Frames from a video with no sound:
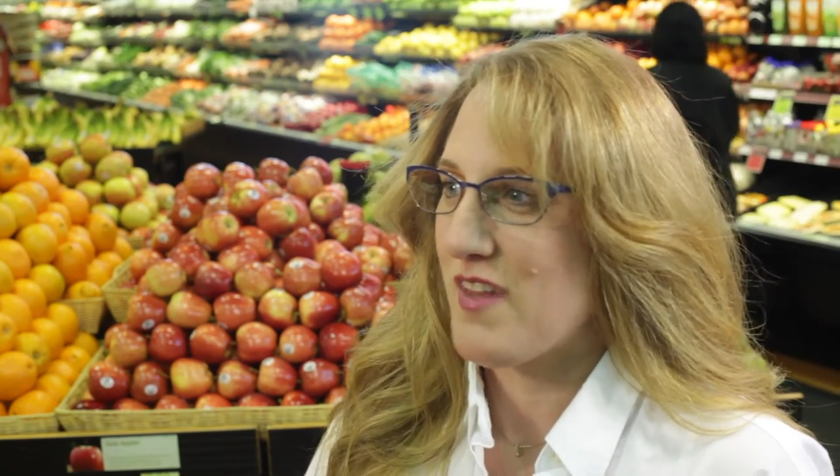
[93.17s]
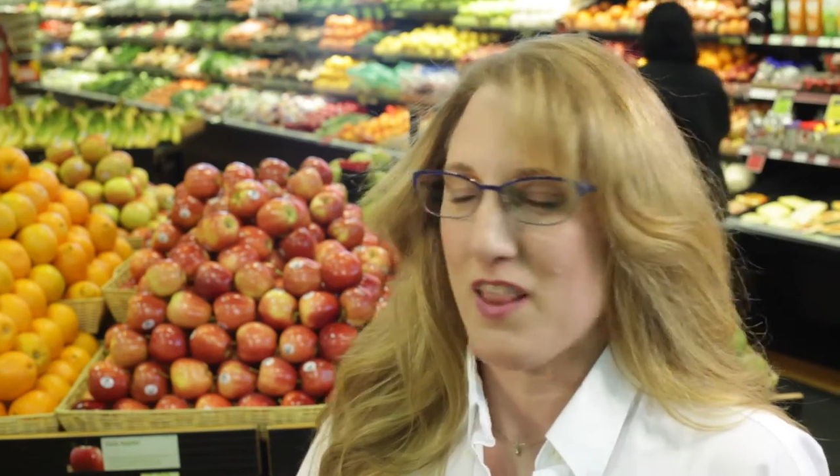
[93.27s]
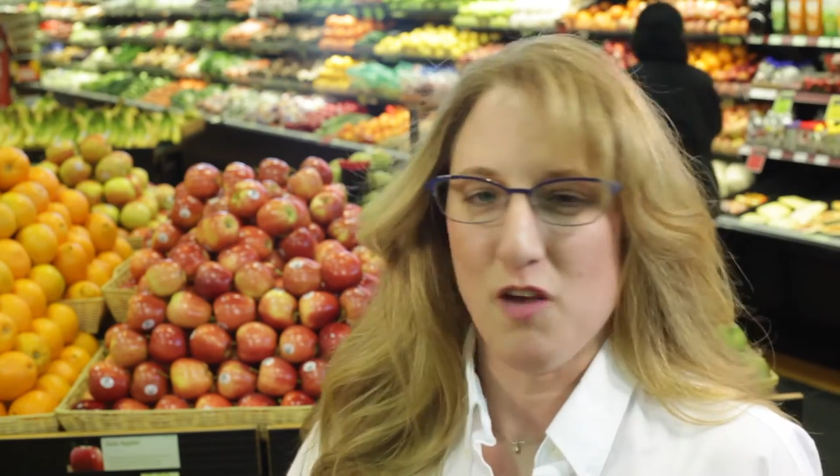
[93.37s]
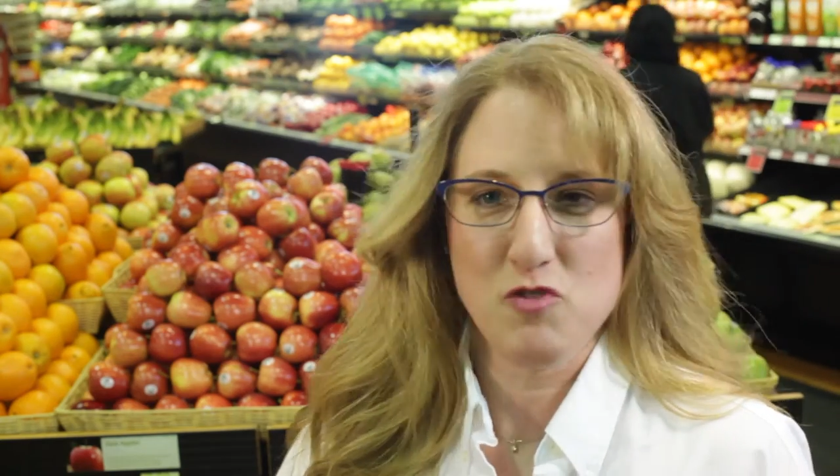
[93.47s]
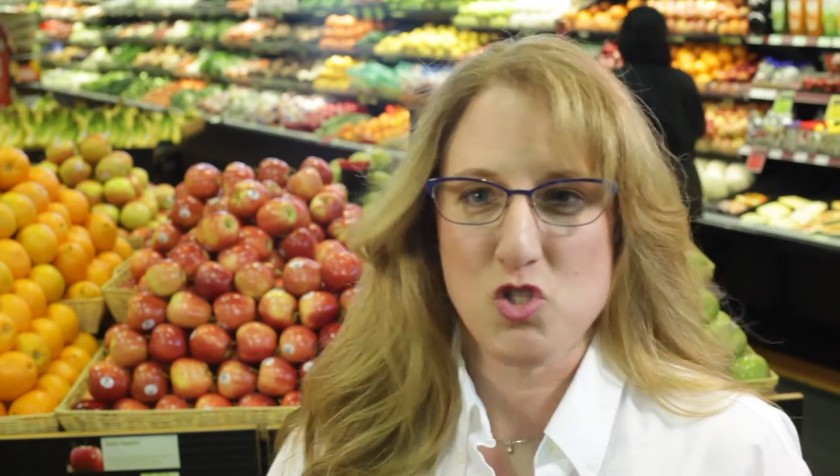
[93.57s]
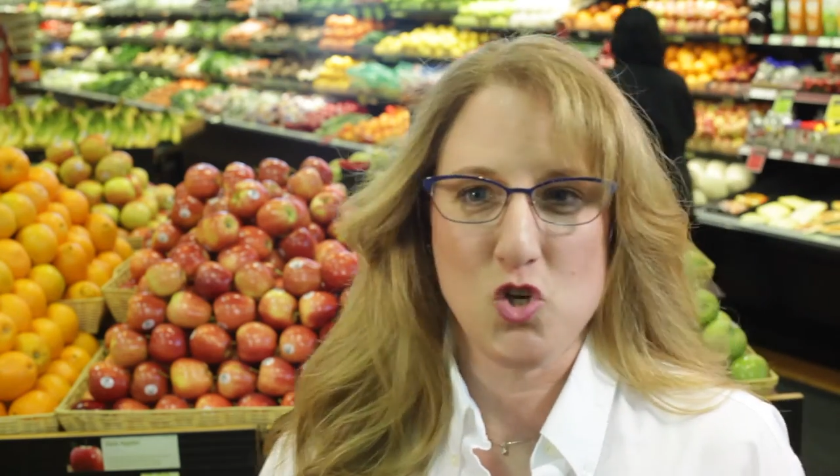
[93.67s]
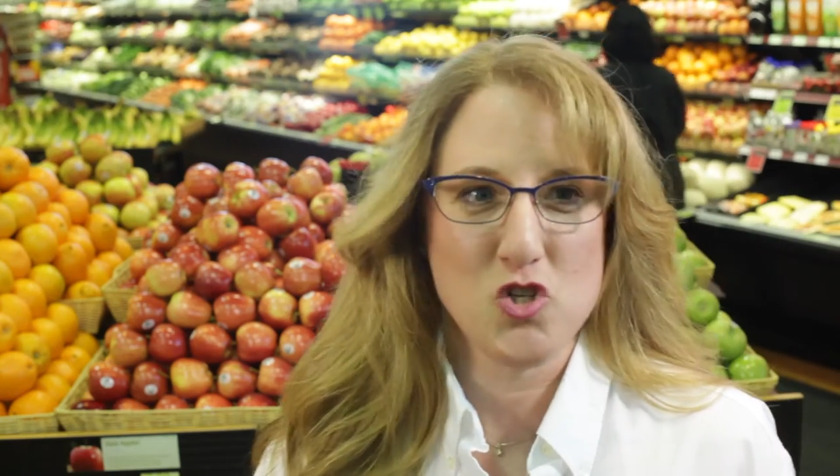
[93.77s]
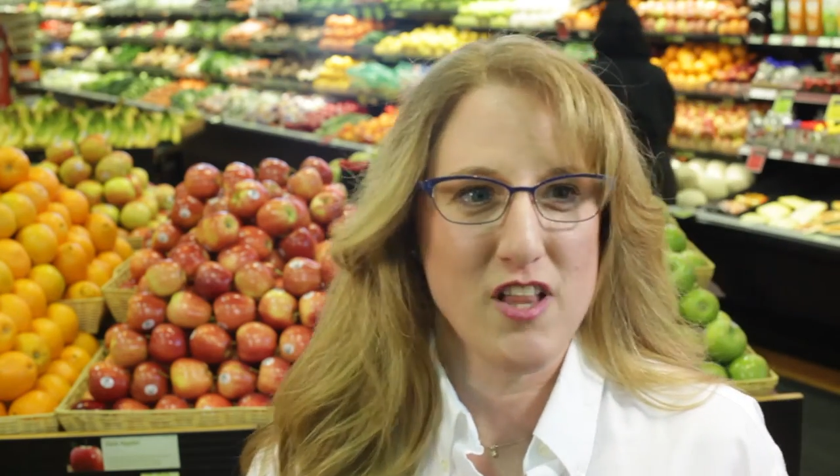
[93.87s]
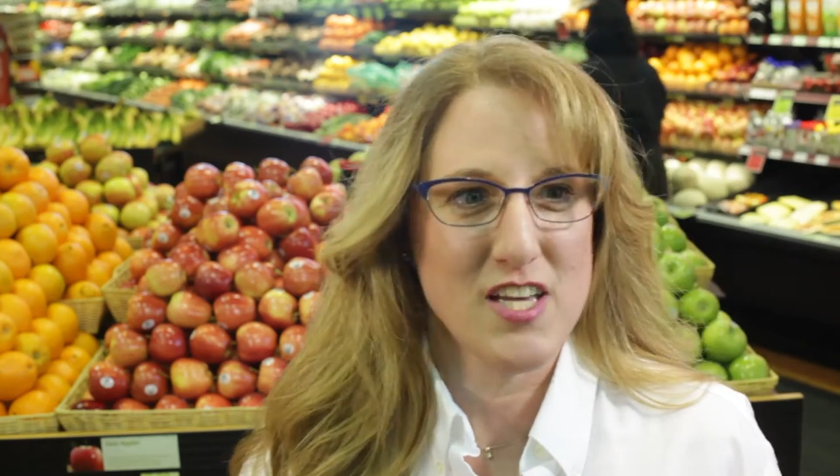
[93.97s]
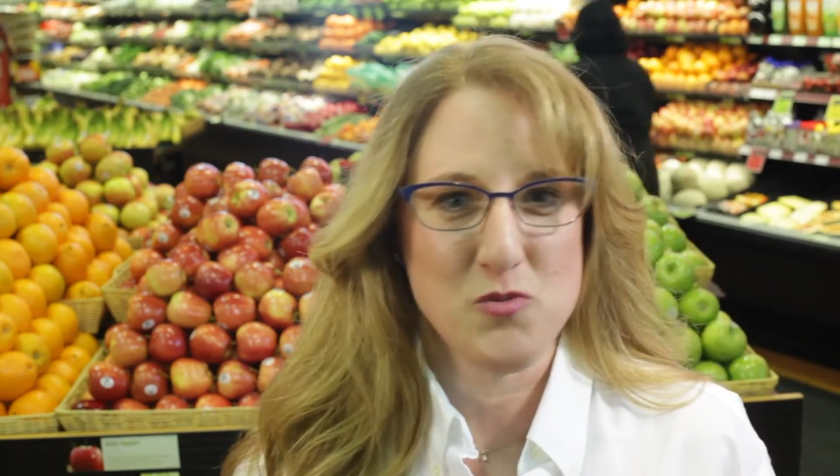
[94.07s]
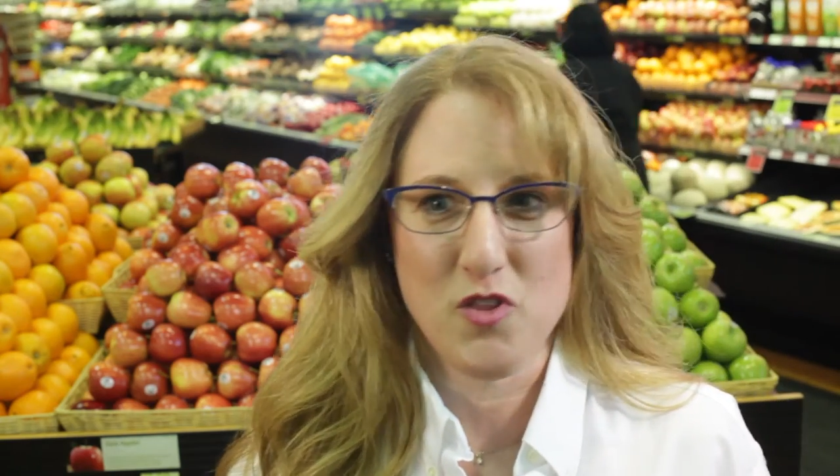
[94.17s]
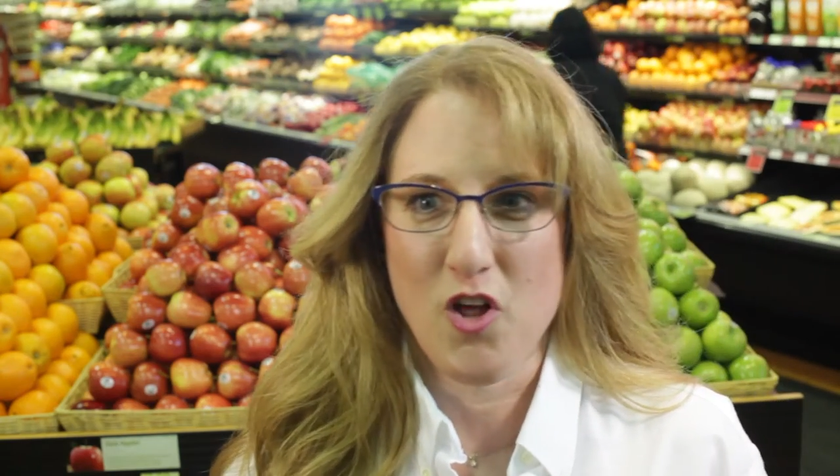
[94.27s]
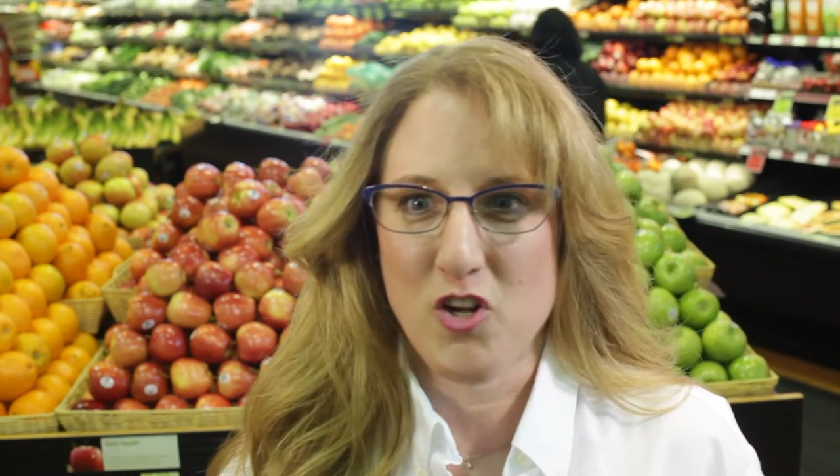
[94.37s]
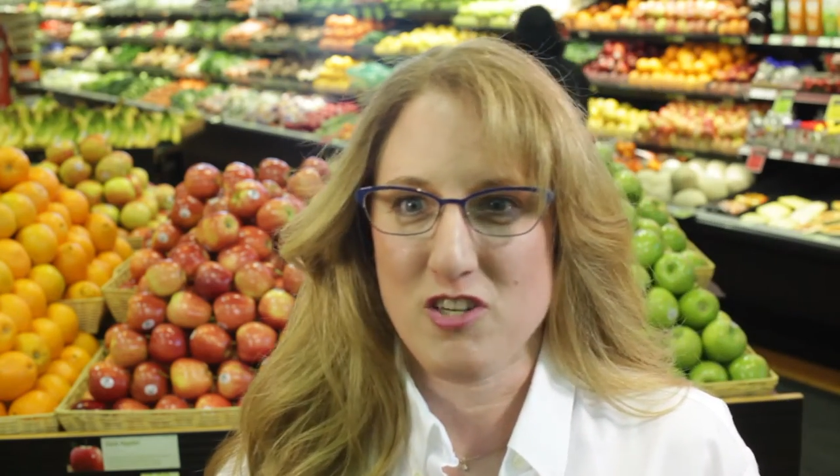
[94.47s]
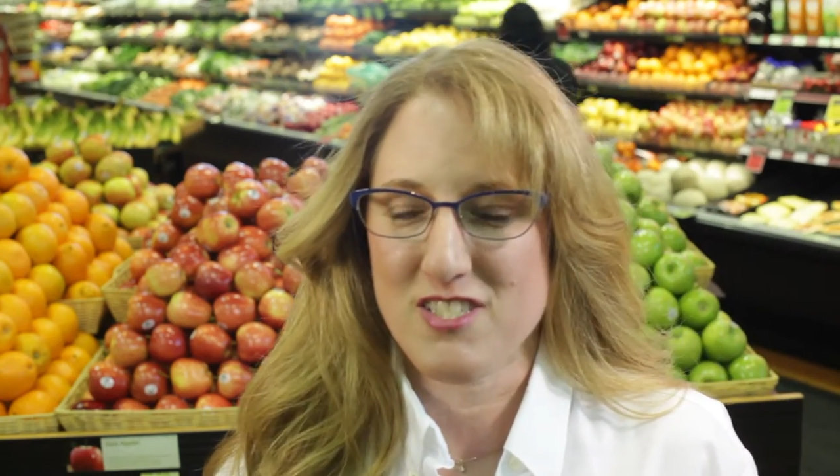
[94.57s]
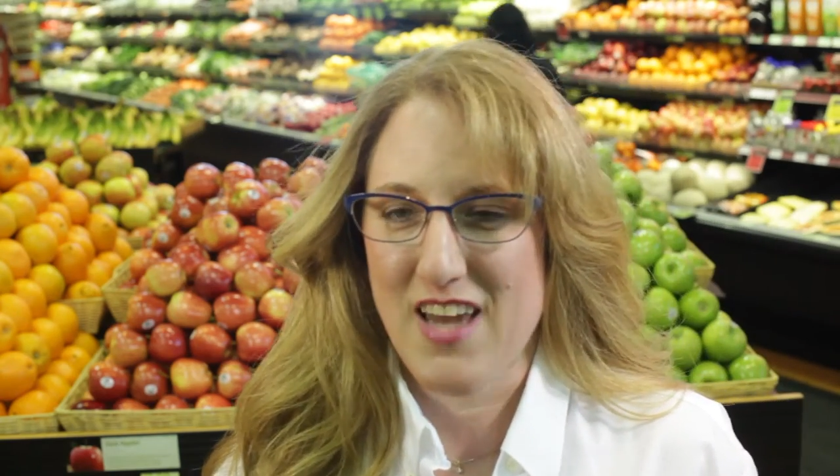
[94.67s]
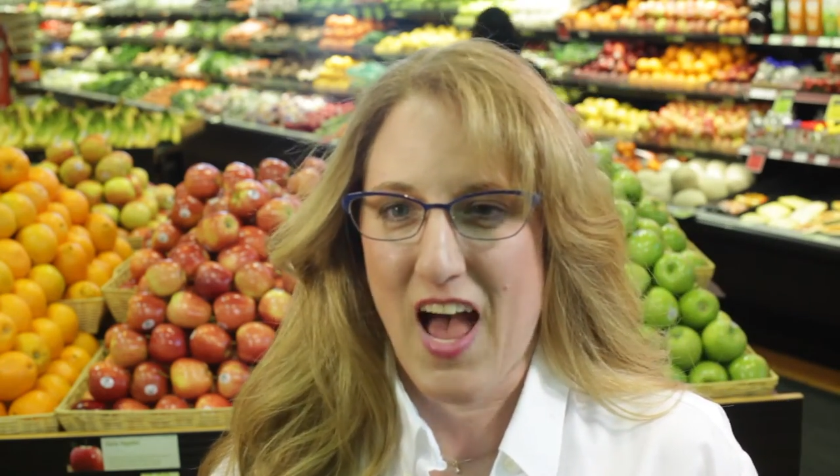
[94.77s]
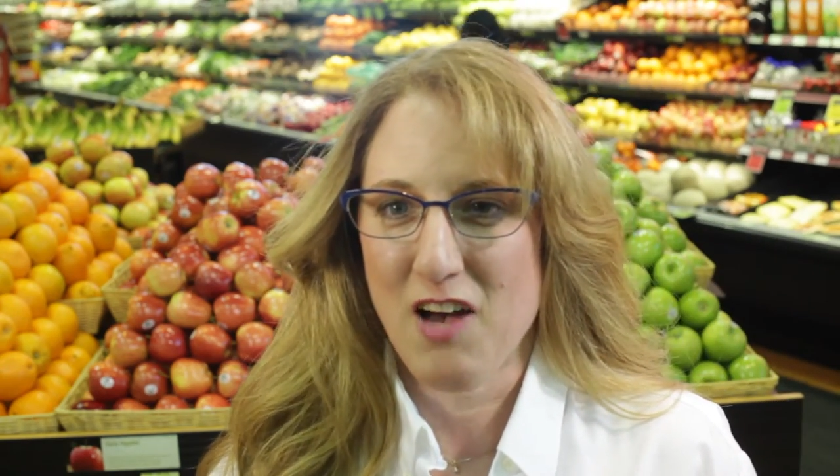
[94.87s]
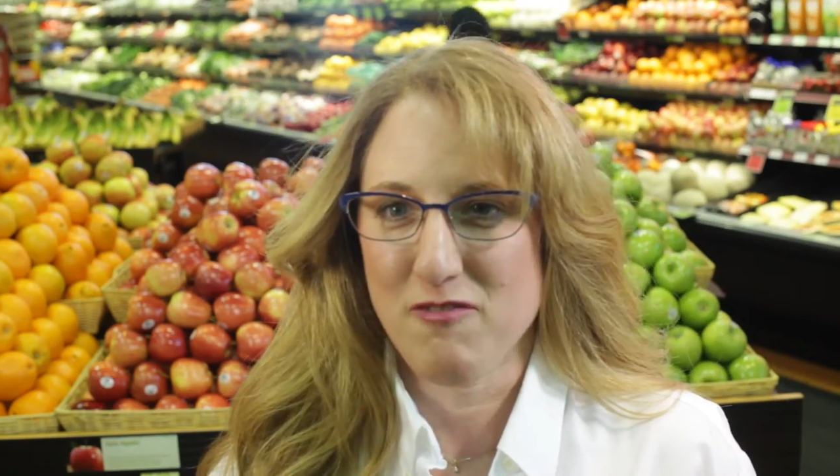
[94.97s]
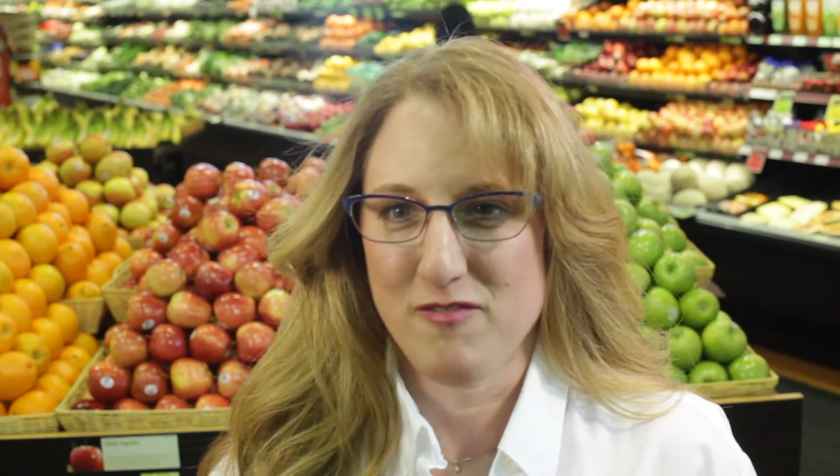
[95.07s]
They love to socialize with all our
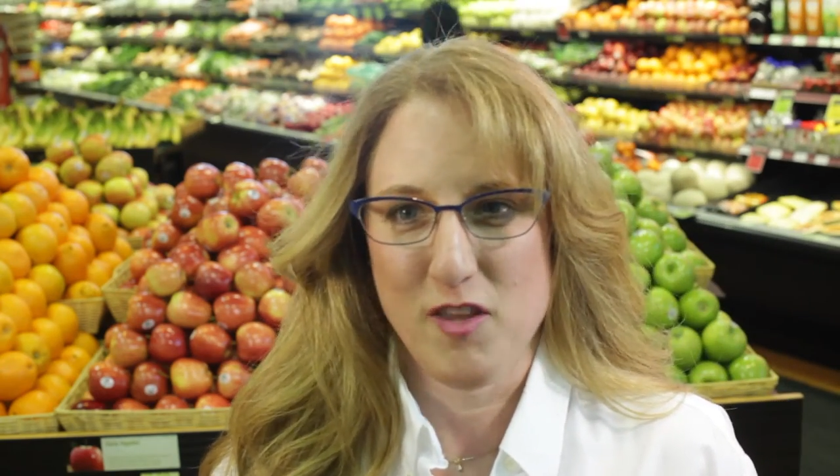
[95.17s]
staff.